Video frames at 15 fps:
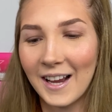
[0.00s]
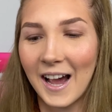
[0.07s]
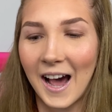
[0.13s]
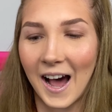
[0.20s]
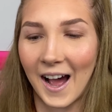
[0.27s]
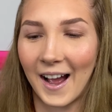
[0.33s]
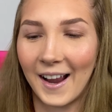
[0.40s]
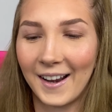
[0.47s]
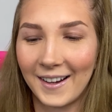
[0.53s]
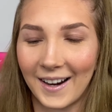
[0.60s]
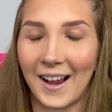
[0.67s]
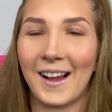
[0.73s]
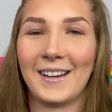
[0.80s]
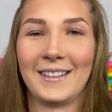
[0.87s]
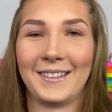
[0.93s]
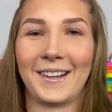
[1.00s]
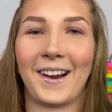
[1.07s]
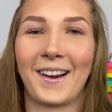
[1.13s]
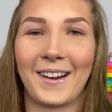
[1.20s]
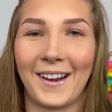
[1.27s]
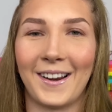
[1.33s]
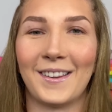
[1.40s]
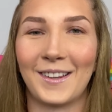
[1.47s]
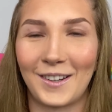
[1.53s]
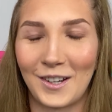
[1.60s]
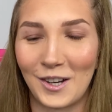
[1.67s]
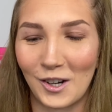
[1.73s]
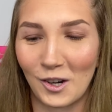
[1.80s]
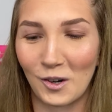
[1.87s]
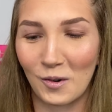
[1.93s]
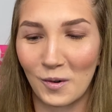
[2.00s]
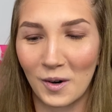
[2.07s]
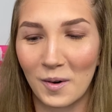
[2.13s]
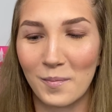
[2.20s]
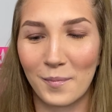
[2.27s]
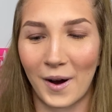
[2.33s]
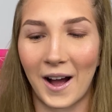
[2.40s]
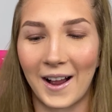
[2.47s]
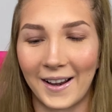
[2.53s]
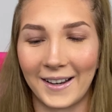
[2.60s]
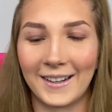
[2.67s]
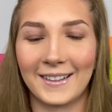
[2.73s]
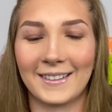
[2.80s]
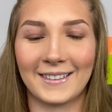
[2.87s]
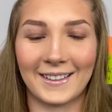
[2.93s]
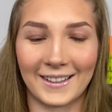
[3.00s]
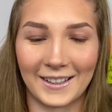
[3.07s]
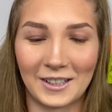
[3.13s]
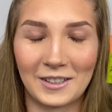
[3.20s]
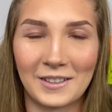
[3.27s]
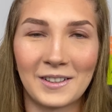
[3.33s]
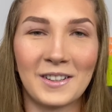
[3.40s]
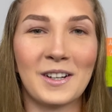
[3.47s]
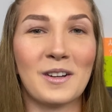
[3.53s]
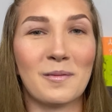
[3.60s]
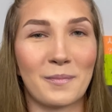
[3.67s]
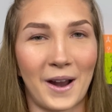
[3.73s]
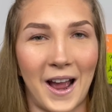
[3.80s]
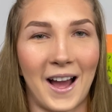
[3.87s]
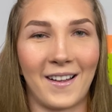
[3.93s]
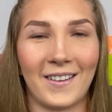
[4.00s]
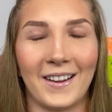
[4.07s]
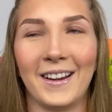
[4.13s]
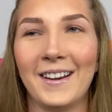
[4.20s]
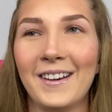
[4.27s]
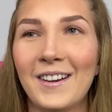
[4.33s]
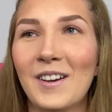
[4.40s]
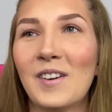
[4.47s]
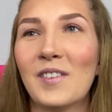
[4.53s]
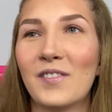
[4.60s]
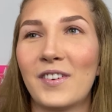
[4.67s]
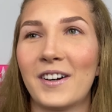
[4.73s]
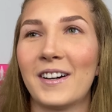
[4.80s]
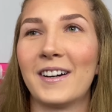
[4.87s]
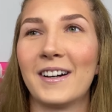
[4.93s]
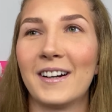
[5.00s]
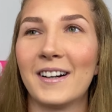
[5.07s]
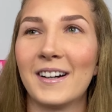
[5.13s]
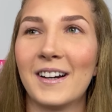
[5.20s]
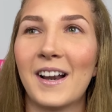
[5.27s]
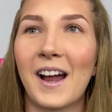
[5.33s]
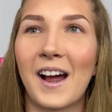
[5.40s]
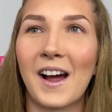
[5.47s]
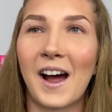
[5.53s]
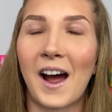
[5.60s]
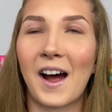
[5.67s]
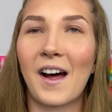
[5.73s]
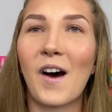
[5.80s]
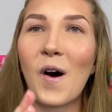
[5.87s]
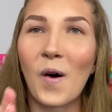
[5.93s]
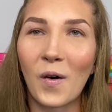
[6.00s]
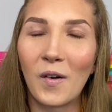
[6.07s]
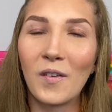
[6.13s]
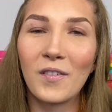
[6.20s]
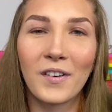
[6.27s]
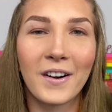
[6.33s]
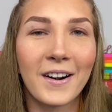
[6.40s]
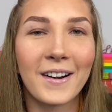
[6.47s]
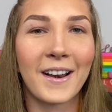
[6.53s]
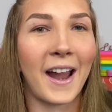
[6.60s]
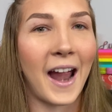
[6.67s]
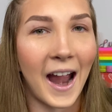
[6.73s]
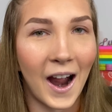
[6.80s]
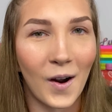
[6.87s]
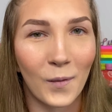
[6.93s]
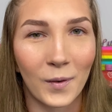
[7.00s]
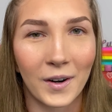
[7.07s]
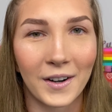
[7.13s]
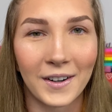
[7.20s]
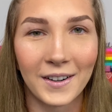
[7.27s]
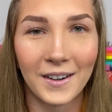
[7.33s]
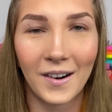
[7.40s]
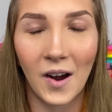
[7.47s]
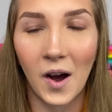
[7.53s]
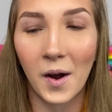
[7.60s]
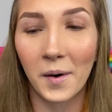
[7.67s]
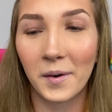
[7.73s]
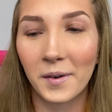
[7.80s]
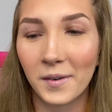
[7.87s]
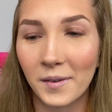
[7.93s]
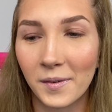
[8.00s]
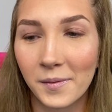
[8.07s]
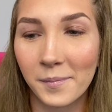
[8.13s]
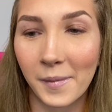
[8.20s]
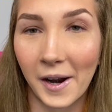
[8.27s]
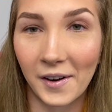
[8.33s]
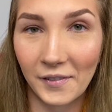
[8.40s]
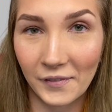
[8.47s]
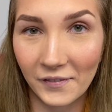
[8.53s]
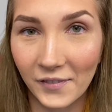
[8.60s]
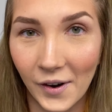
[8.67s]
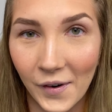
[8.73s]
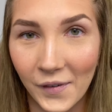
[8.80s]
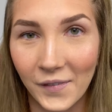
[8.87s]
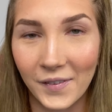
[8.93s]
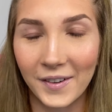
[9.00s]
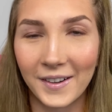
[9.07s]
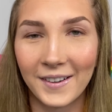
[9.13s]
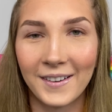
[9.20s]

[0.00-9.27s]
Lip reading: I got stuck in the queue buying this palette for over an hour on my phone,